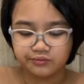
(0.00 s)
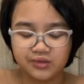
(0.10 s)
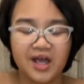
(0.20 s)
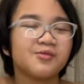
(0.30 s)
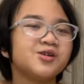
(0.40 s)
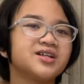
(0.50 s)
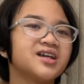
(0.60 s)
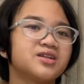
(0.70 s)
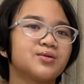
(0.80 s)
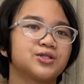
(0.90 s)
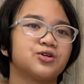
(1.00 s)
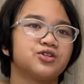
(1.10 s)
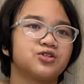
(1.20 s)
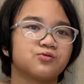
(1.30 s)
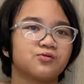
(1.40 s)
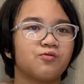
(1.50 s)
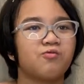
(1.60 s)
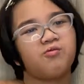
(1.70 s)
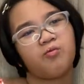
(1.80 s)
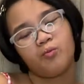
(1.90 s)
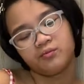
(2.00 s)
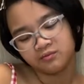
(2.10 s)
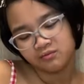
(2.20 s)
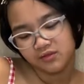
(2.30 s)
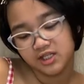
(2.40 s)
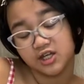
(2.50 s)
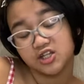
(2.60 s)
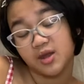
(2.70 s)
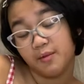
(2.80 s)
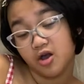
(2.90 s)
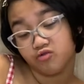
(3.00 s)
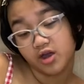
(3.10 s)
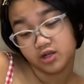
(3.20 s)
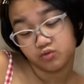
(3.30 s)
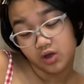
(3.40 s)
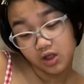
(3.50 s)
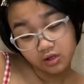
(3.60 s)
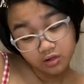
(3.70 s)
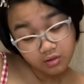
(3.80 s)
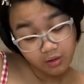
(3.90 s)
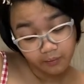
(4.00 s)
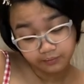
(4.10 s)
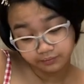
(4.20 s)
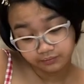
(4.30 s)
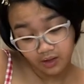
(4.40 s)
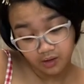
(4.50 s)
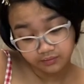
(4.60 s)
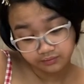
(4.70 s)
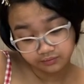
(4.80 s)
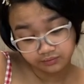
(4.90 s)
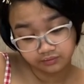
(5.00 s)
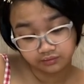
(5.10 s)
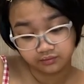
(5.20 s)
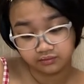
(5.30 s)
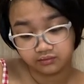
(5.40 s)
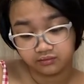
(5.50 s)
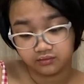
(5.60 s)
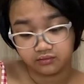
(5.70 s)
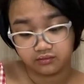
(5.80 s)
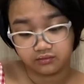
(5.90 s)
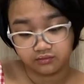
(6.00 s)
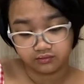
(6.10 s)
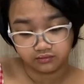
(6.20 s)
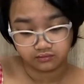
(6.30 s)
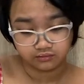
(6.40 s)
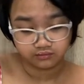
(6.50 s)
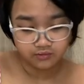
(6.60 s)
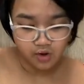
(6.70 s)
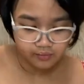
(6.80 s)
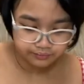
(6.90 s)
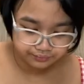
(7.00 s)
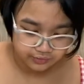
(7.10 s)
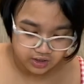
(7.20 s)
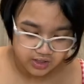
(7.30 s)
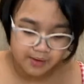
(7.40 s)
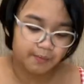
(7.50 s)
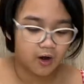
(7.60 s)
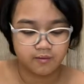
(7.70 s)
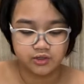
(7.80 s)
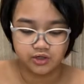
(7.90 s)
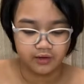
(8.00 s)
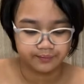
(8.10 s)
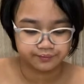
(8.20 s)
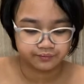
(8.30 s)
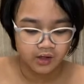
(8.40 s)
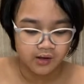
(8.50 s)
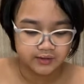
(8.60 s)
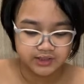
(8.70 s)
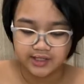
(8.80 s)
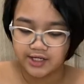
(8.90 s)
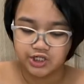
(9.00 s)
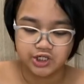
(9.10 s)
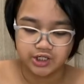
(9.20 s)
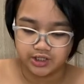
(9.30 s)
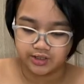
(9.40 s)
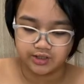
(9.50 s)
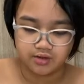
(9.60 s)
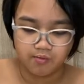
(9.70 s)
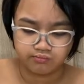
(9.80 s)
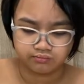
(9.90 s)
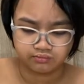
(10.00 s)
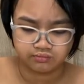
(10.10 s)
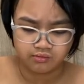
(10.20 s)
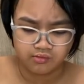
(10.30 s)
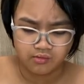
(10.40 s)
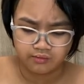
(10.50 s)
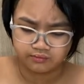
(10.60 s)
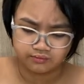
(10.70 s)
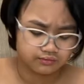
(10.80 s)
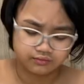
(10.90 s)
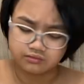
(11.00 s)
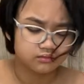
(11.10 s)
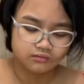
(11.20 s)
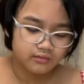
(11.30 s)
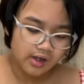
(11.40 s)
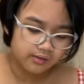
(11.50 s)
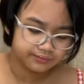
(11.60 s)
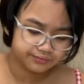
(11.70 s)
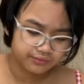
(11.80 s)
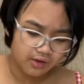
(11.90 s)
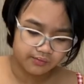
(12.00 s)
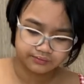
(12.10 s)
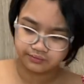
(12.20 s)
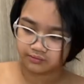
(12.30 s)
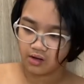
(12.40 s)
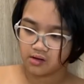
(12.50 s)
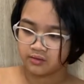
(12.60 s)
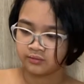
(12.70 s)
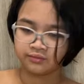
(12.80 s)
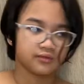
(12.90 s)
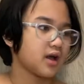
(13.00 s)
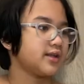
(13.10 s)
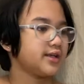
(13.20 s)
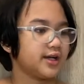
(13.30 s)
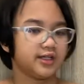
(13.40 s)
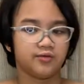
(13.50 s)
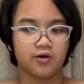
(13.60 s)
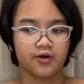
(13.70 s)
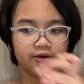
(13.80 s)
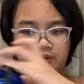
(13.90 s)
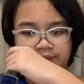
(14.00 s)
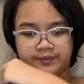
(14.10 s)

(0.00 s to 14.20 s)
But I'm gonna say this one's good too. It's because I'm hungry as well. What's the dust? Is it parmesan? It's not parmesan. It's not cheese. It's not cheese. Okay. I think I need water.